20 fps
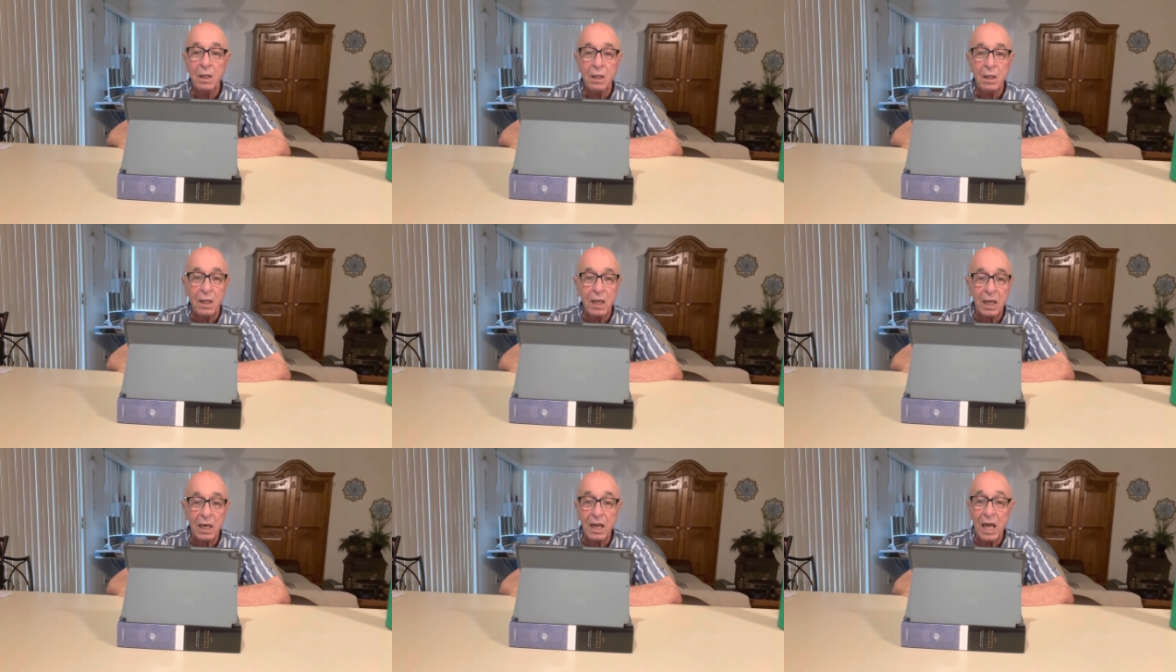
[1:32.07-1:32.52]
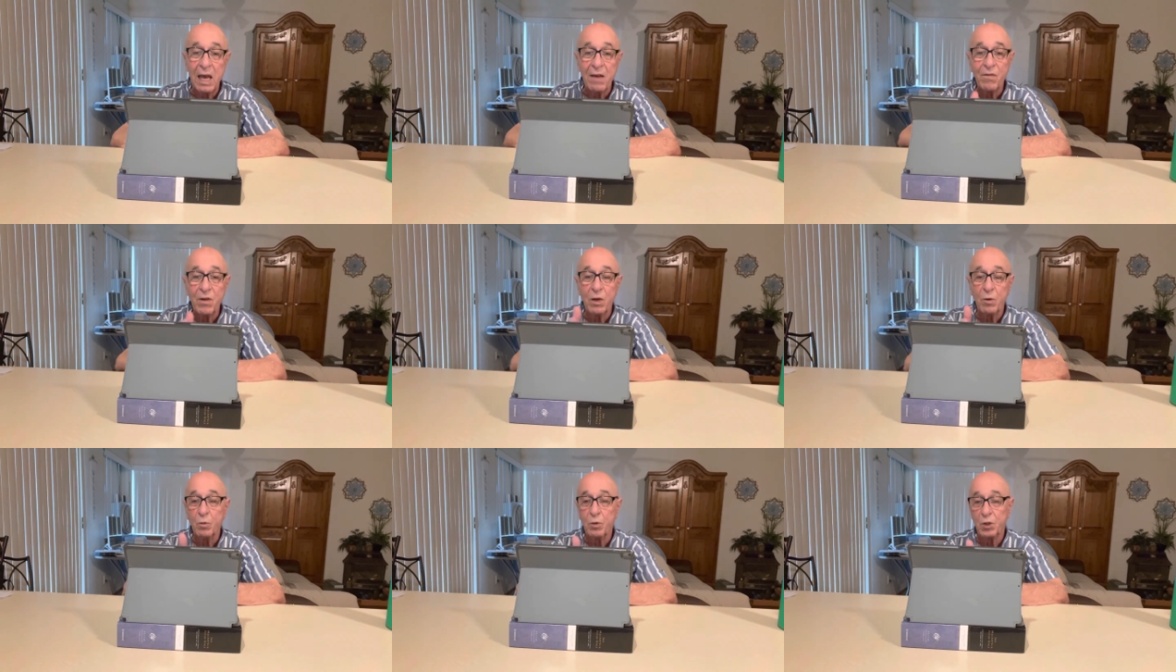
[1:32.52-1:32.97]

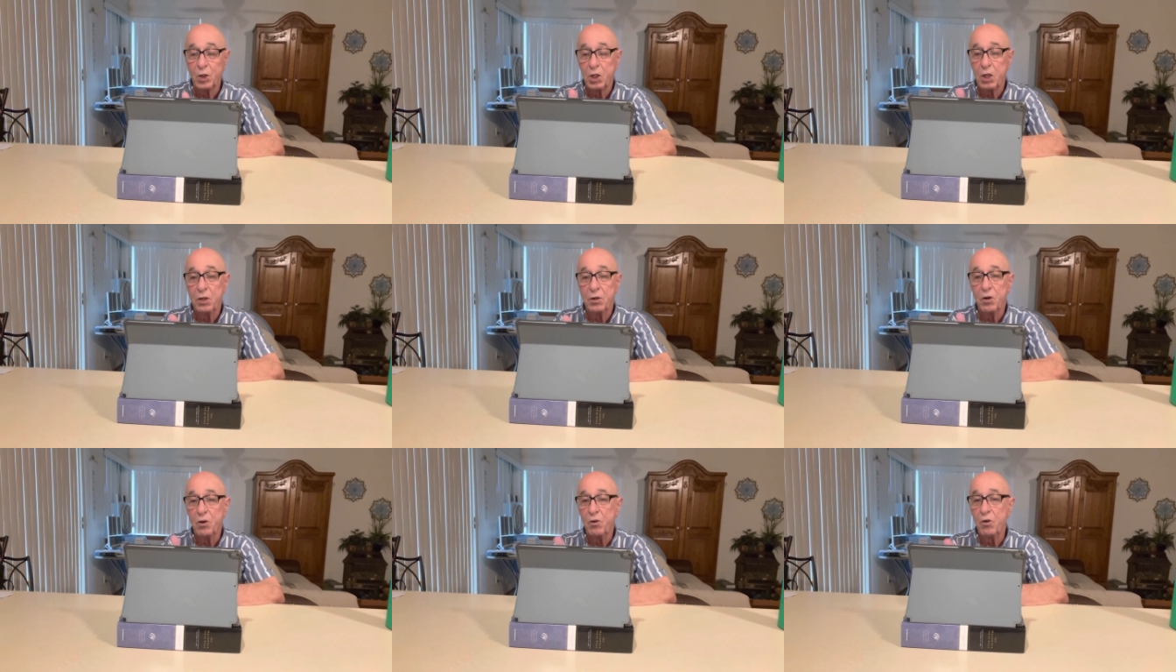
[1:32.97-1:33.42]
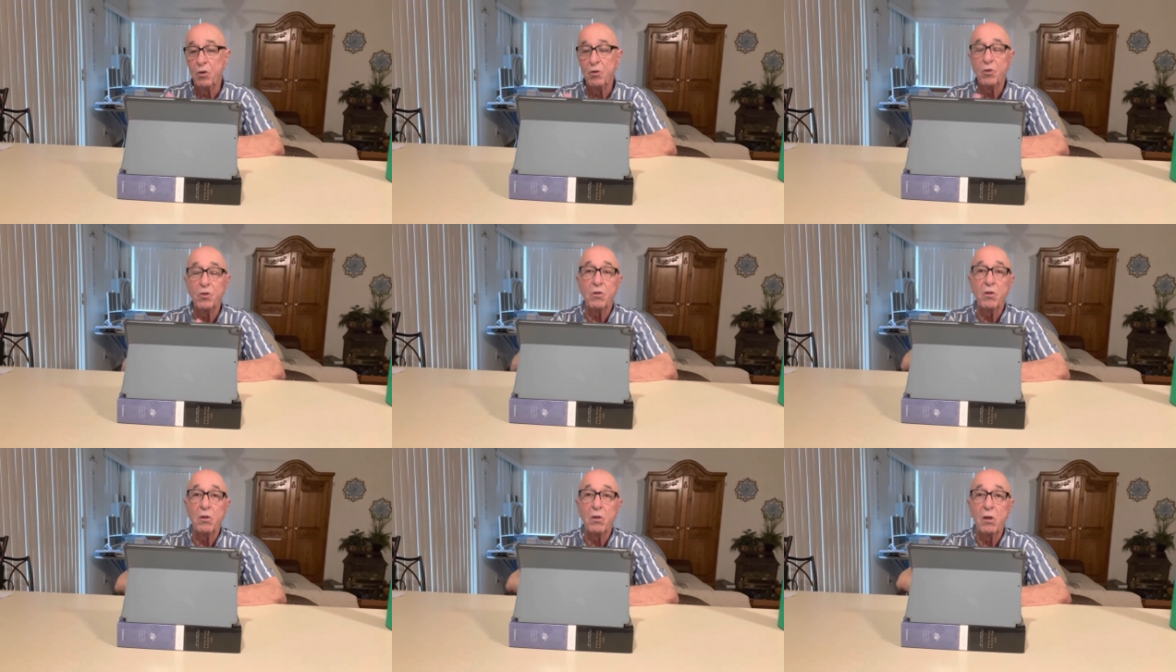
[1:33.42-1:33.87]
11, which
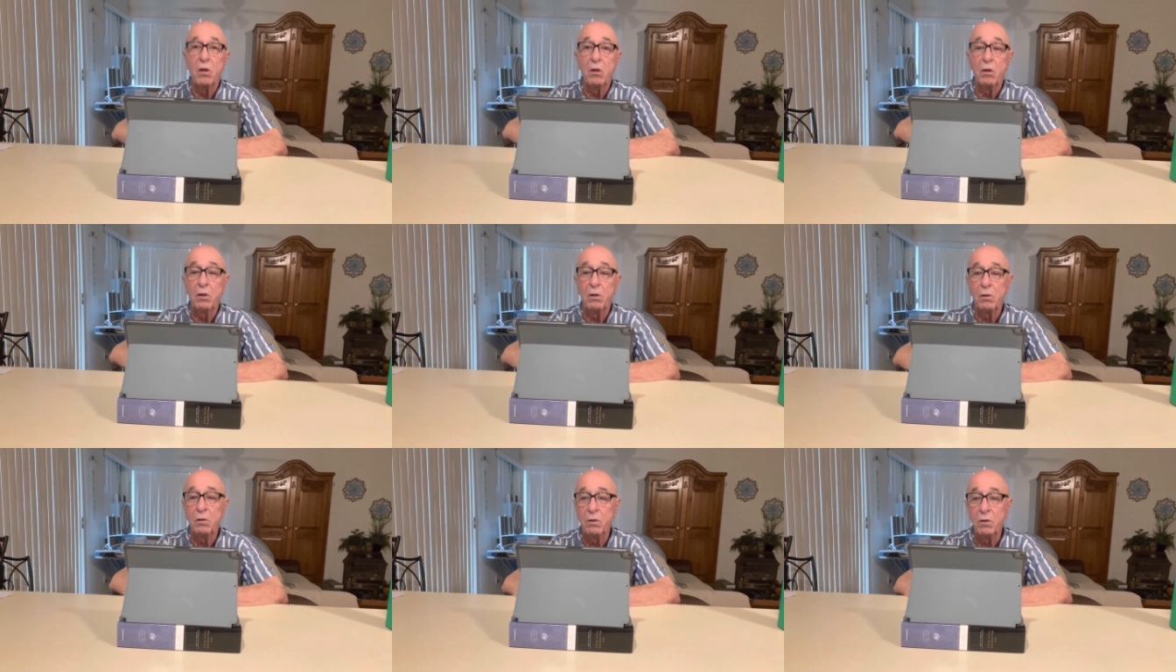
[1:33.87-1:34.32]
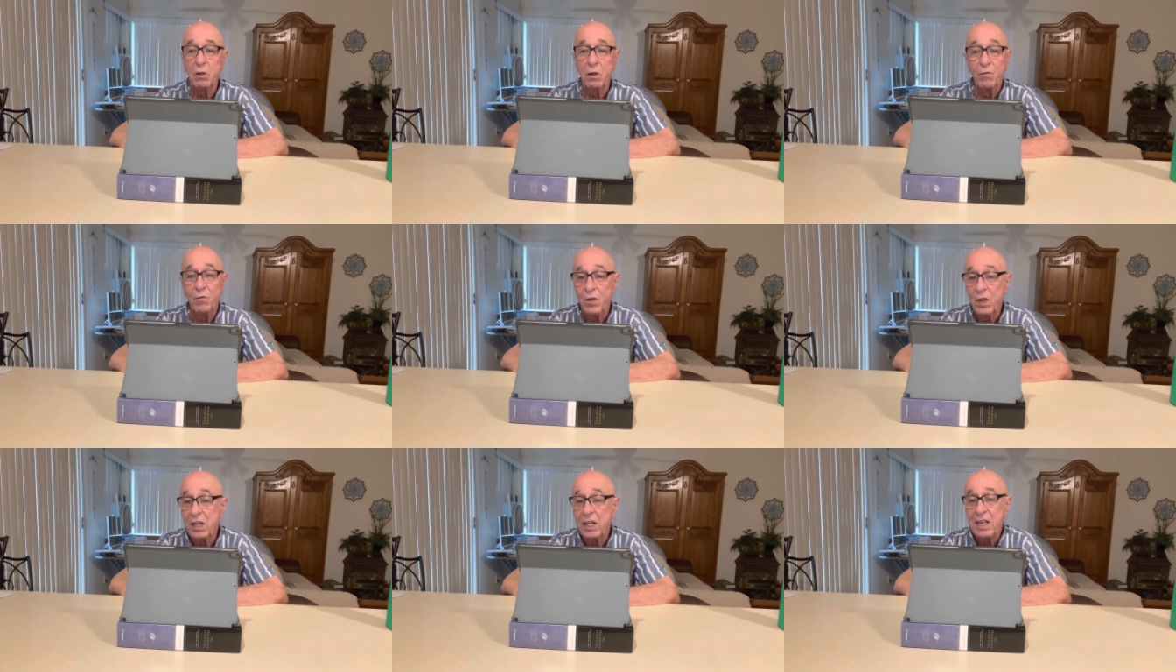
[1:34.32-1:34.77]
introduced to the
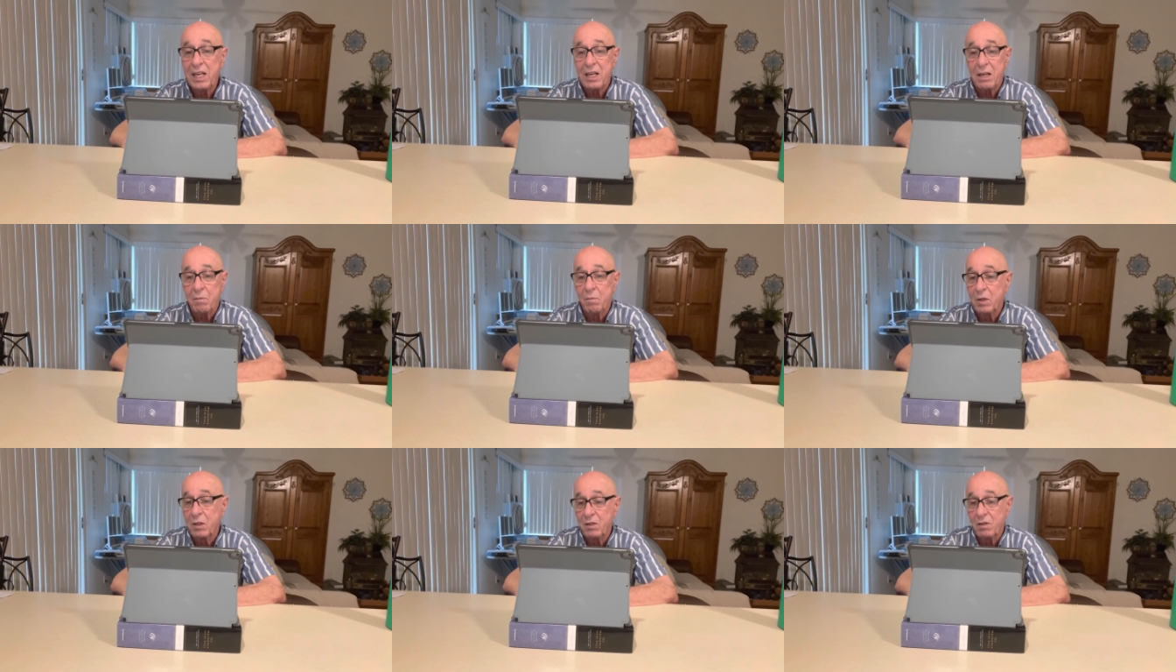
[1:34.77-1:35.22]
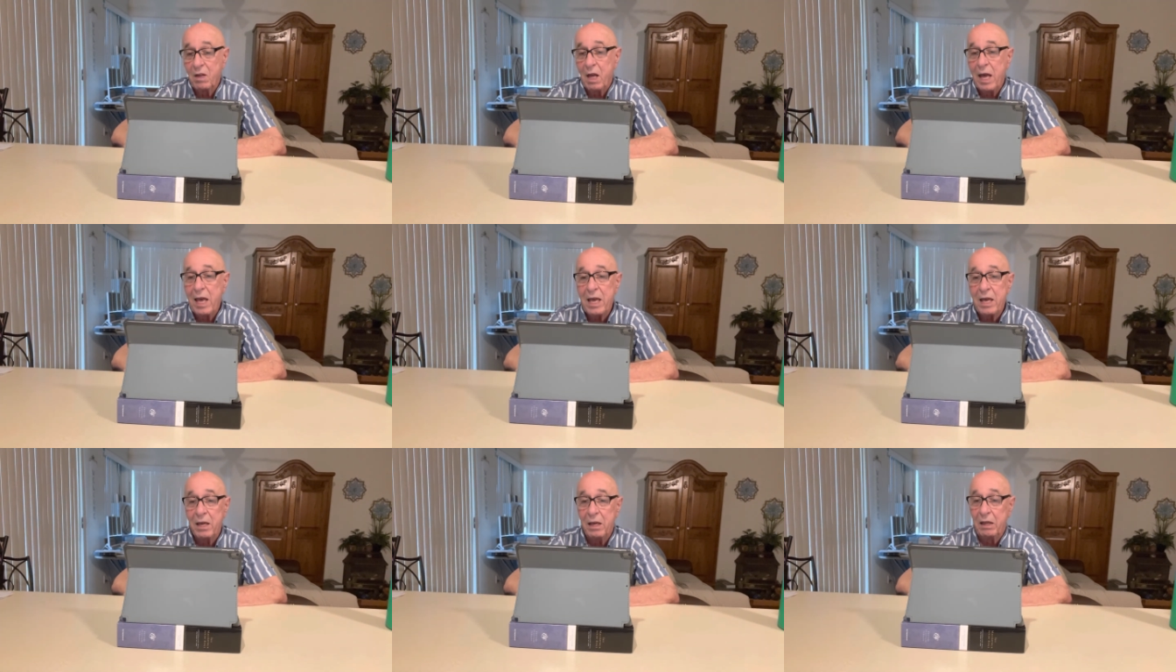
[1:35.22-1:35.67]
Davidic
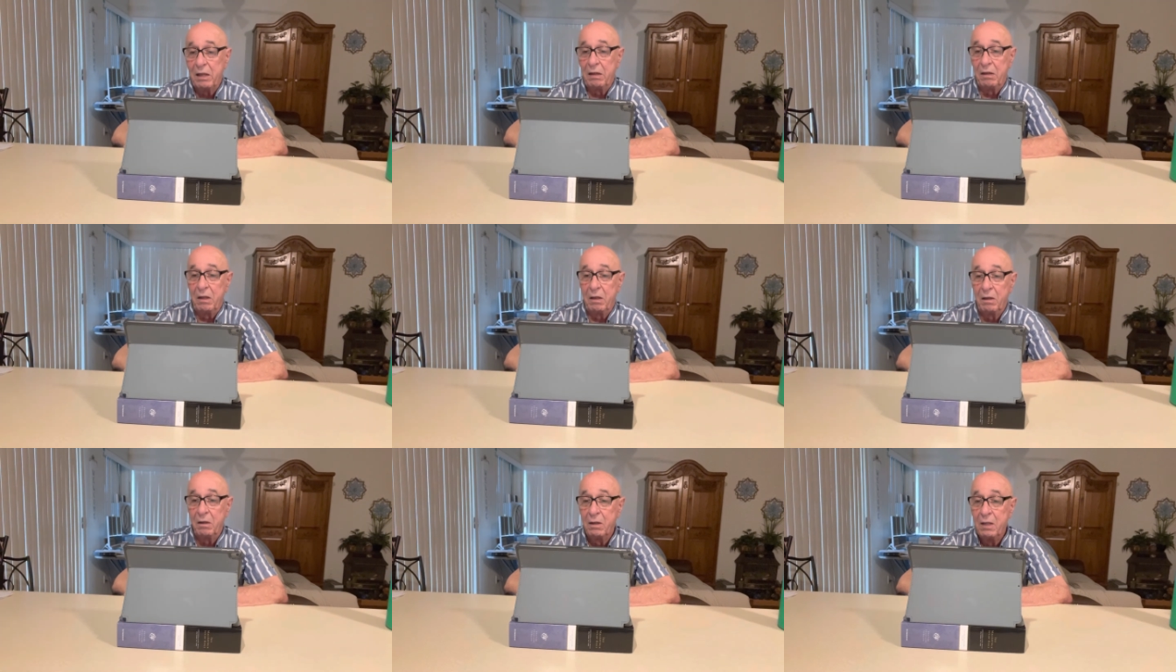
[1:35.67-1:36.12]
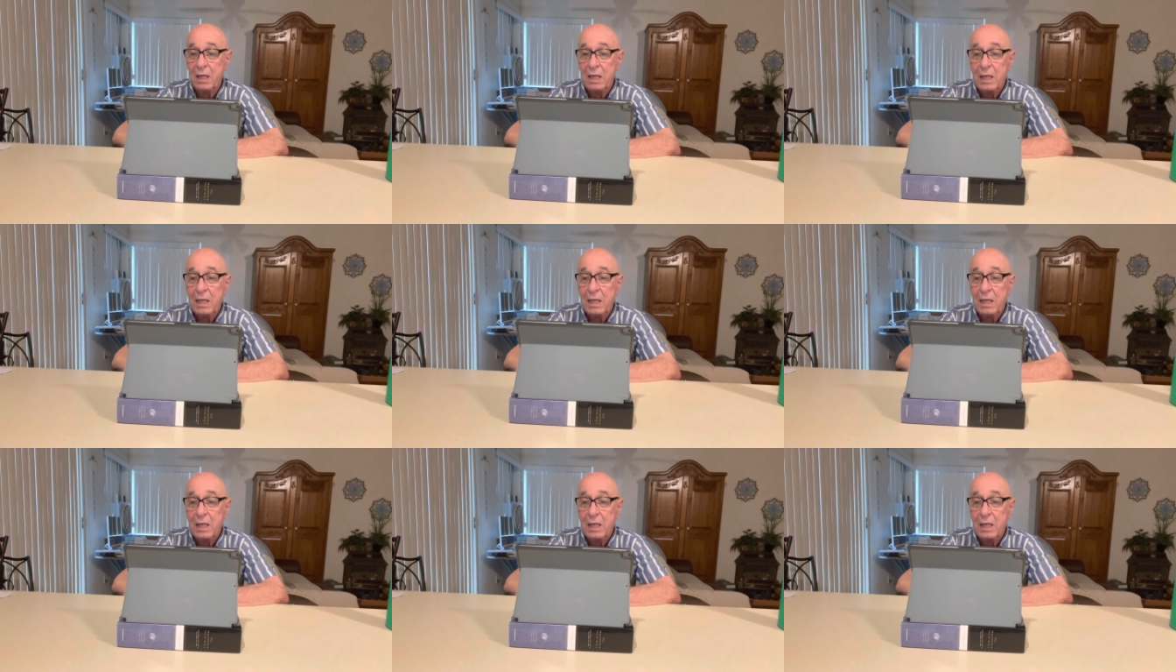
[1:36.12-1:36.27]
Messiah and the